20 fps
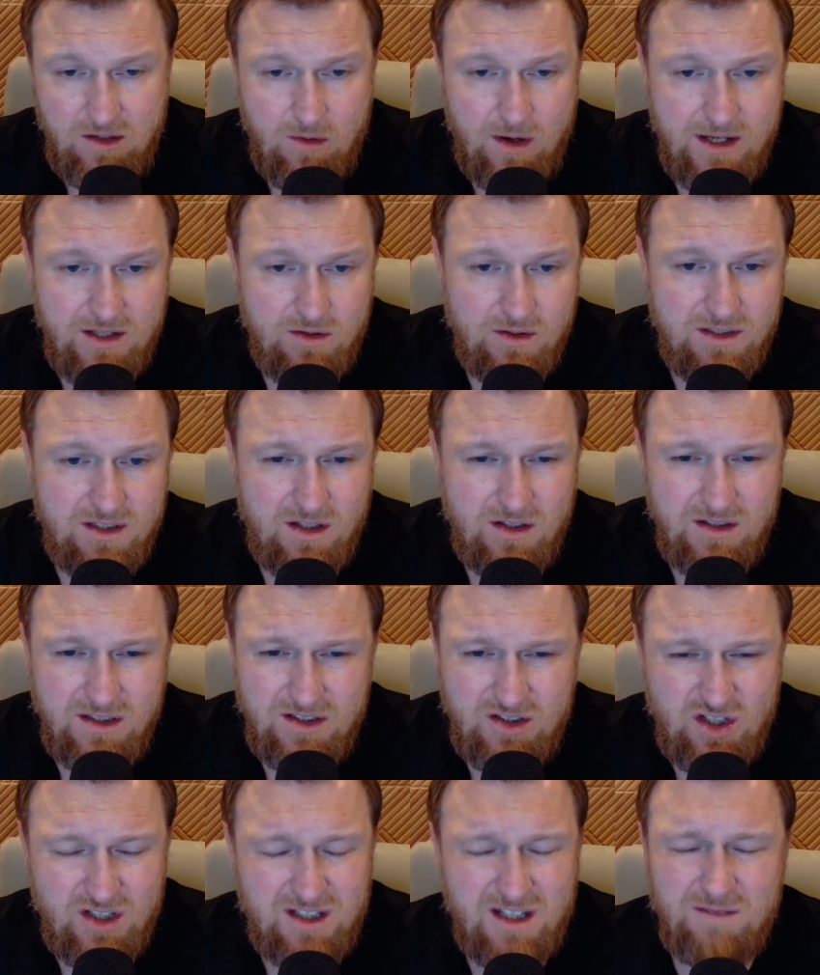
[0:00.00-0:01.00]
right? So it's
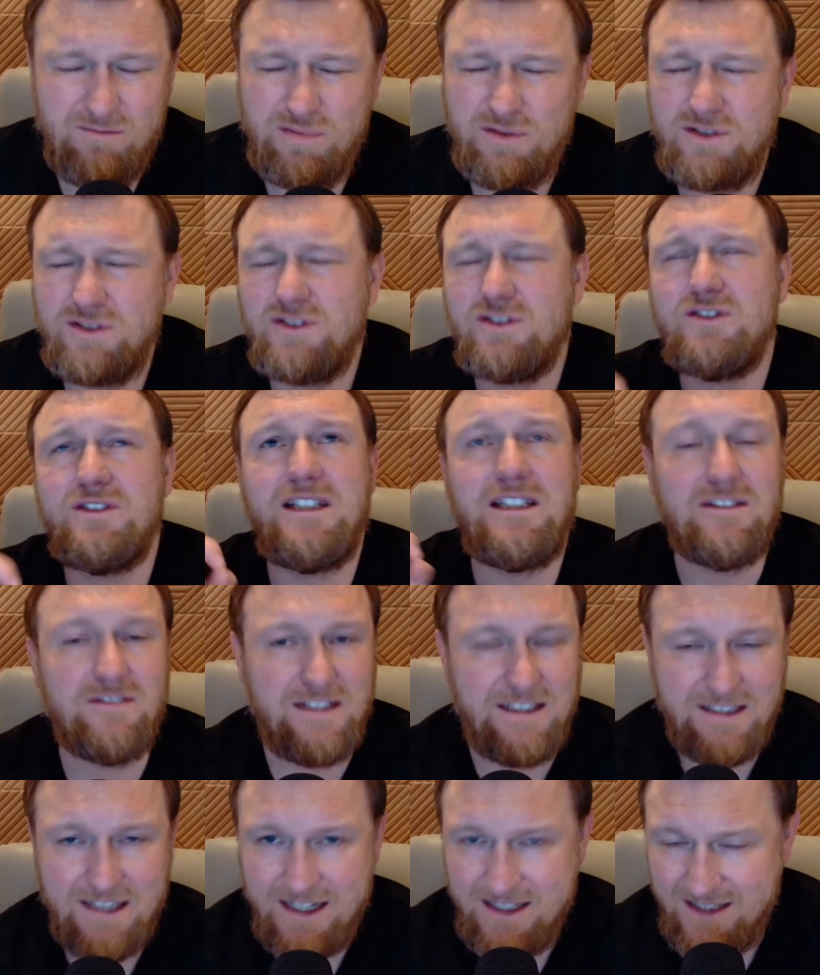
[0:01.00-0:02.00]
just
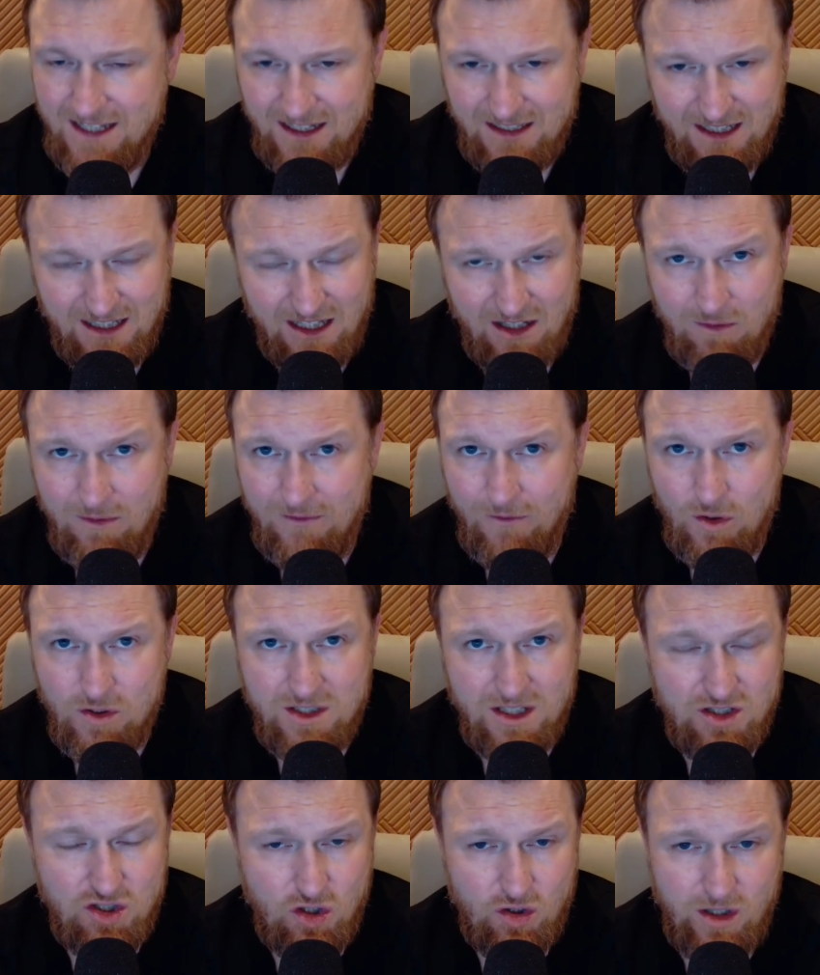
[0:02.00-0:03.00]
completely dissecting and reverse
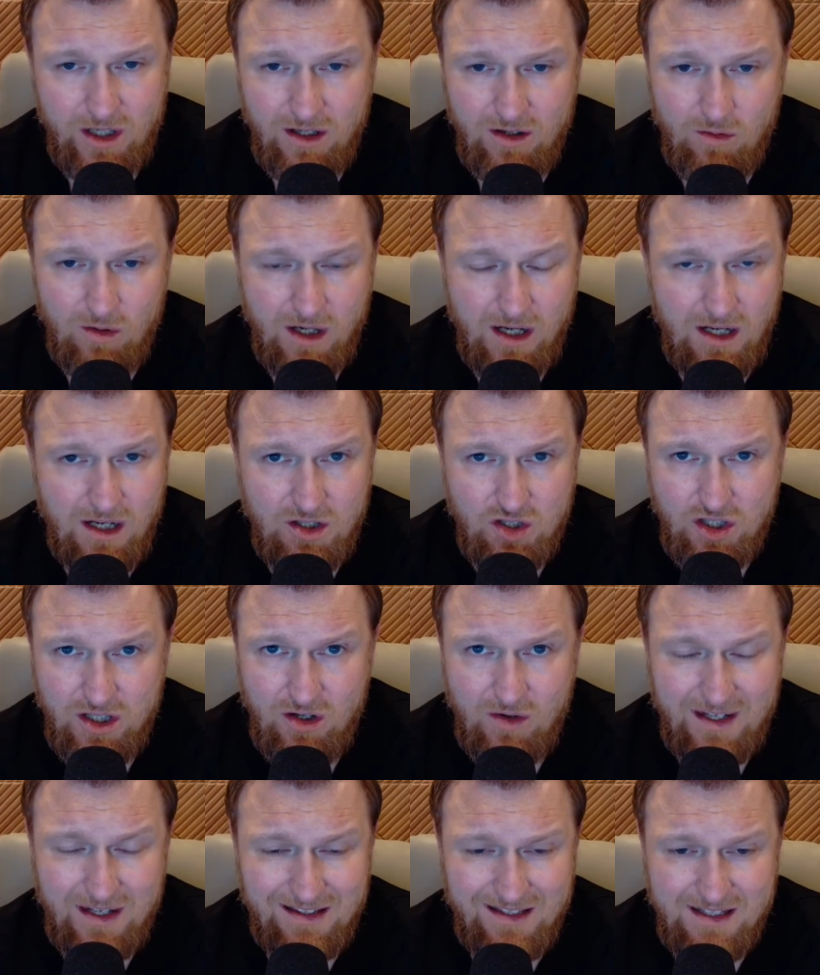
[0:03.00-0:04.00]

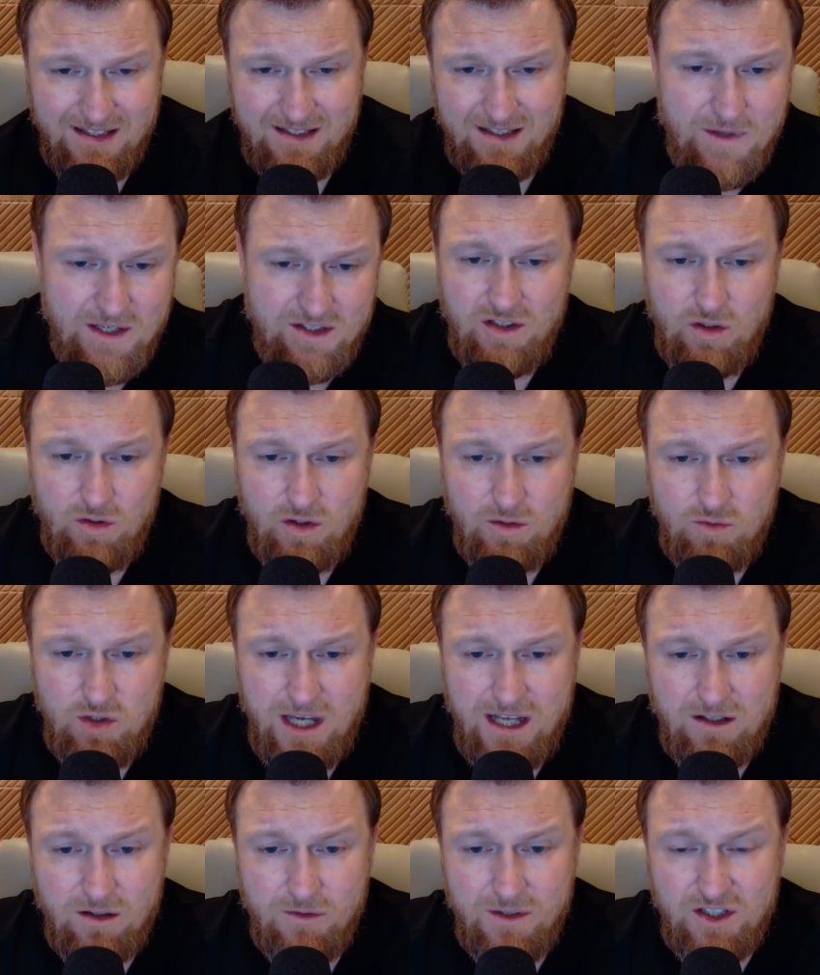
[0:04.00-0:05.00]
engineering this YouTube
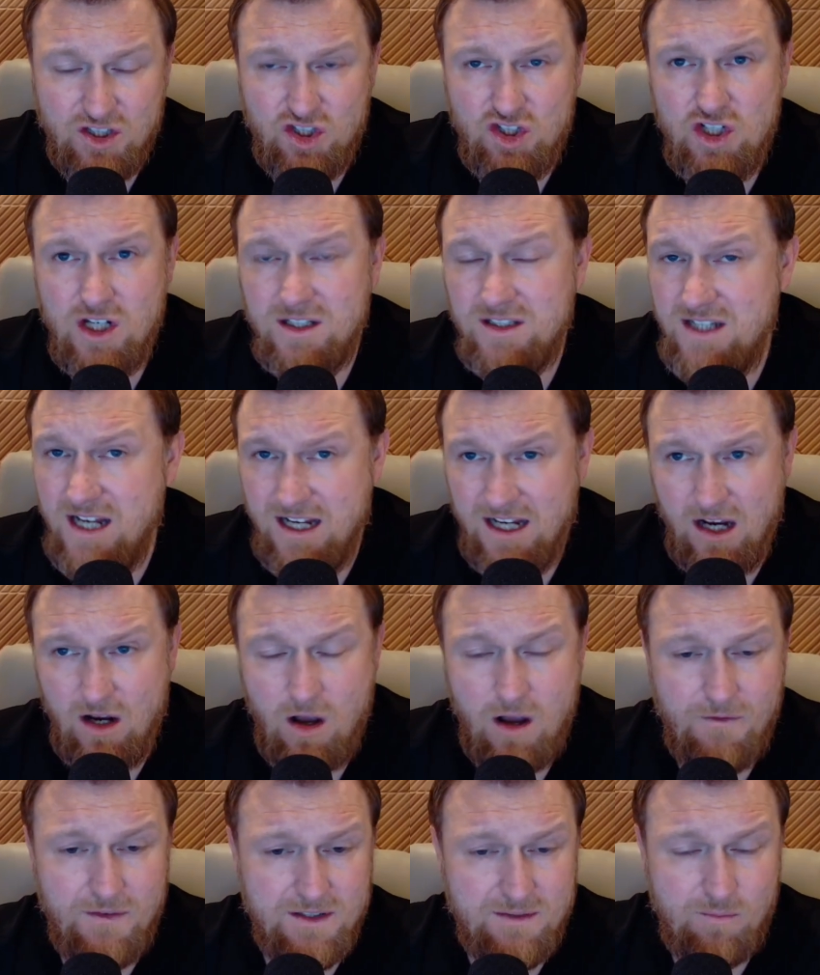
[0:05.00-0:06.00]
channel that's just taking
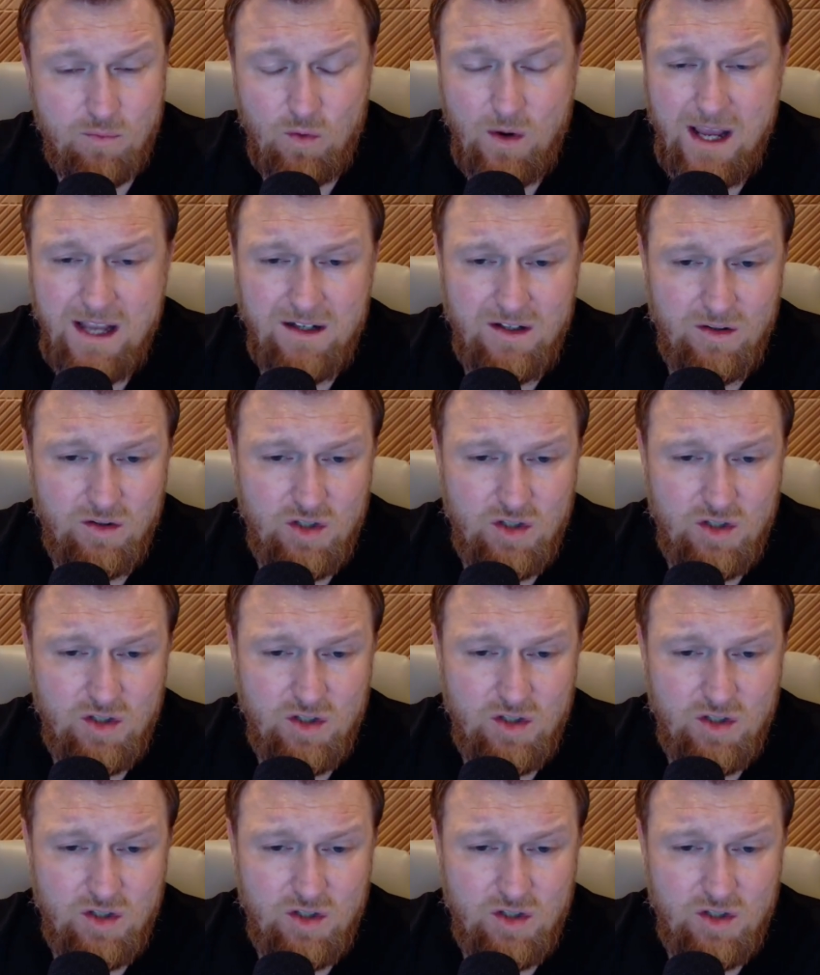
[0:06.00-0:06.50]
off. It's brand new